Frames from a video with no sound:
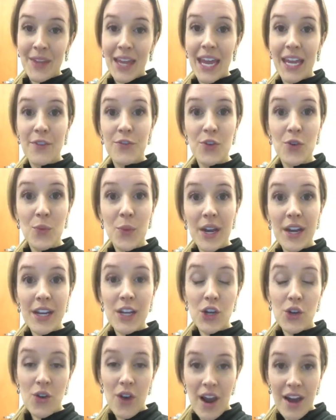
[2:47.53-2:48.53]
And if you're
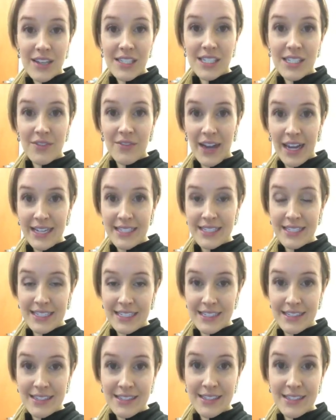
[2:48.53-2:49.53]
wearing CROS
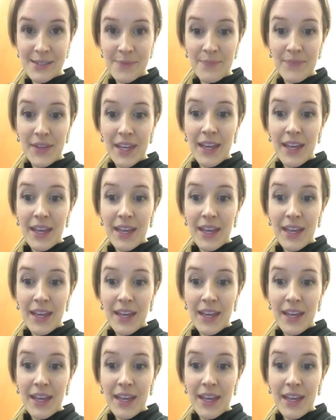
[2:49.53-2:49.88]
devices,